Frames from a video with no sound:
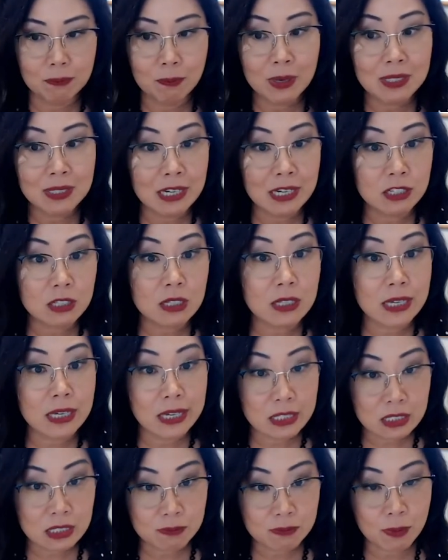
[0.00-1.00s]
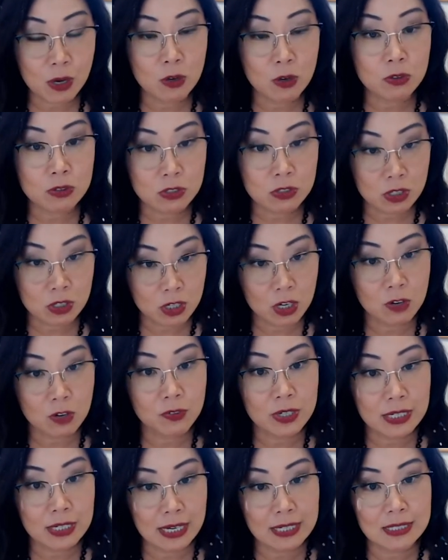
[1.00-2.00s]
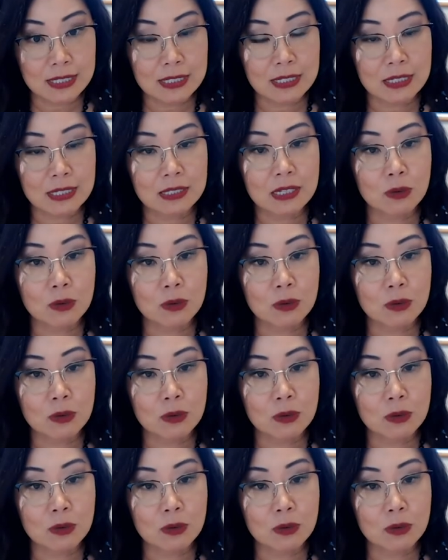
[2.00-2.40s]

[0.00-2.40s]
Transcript: potentially exposed to COVID 19,